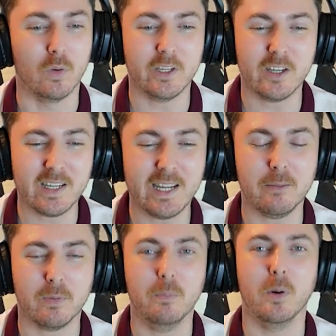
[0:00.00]
You can keep
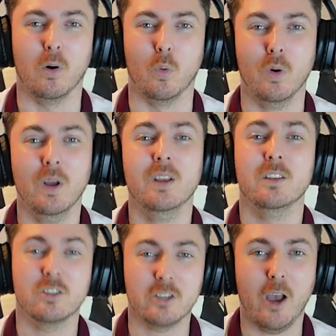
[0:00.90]
the ball
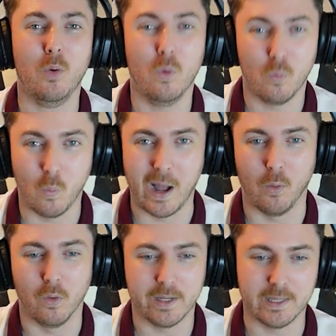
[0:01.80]
so
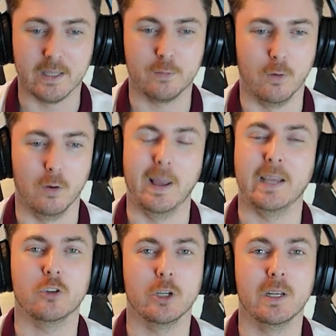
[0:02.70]
well in this
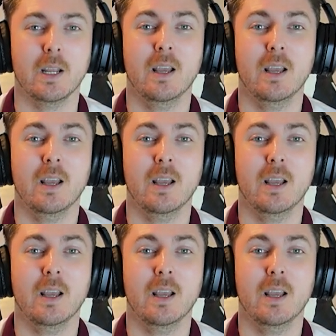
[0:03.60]
formation.